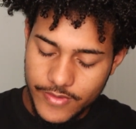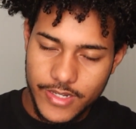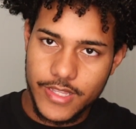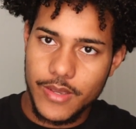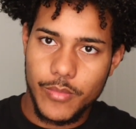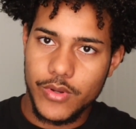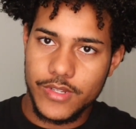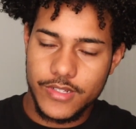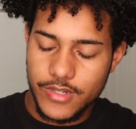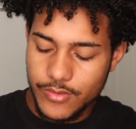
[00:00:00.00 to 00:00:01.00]
And at that point,
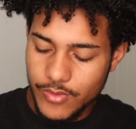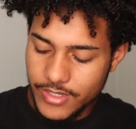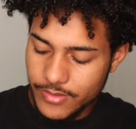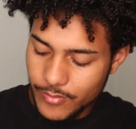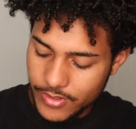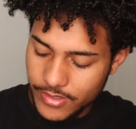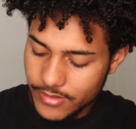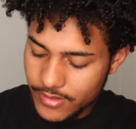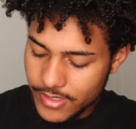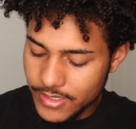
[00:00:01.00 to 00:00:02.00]
it's just a waste of money.
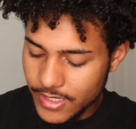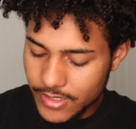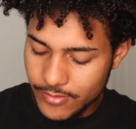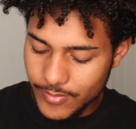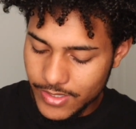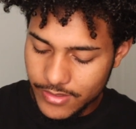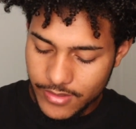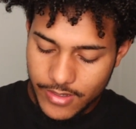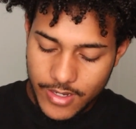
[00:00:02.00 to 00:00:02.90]
It's a hit or miss.